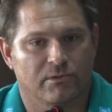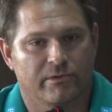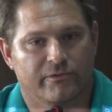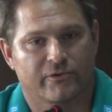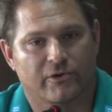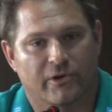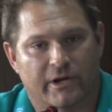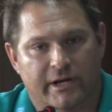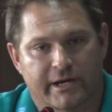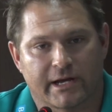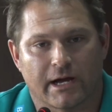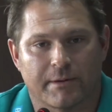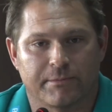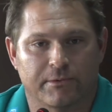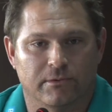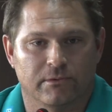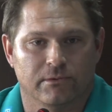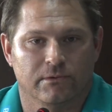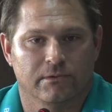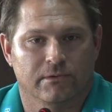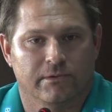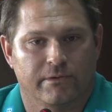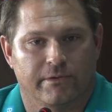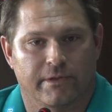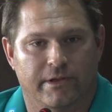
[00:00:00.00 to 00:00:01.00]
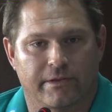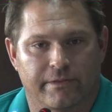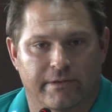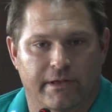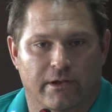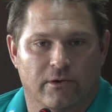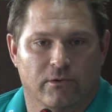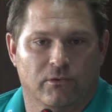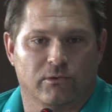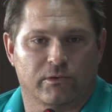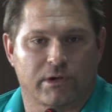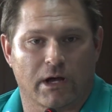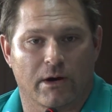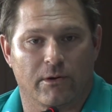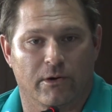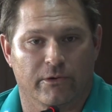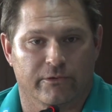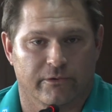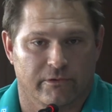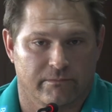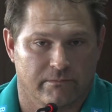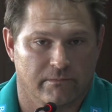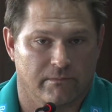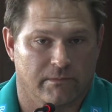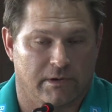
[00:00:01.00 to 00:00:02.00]
We've got a couple that that'll go
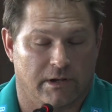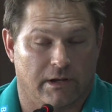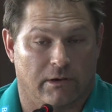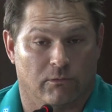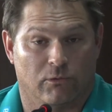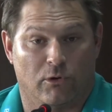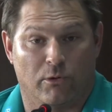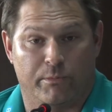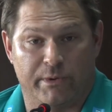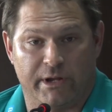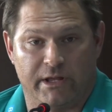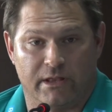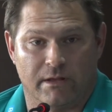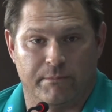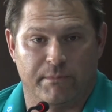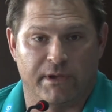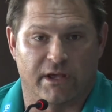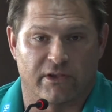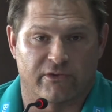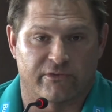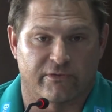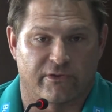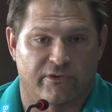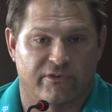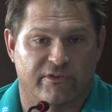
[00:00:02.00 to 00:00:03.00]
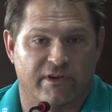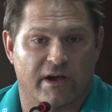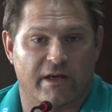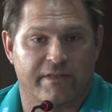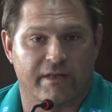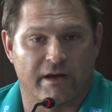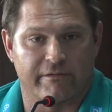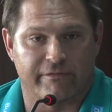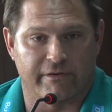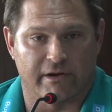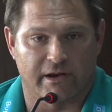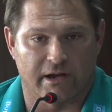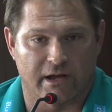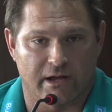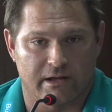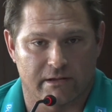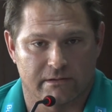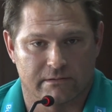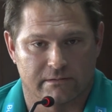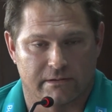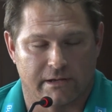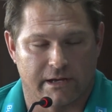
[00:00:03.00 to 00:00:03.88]
on, will be in the mix for South Africa.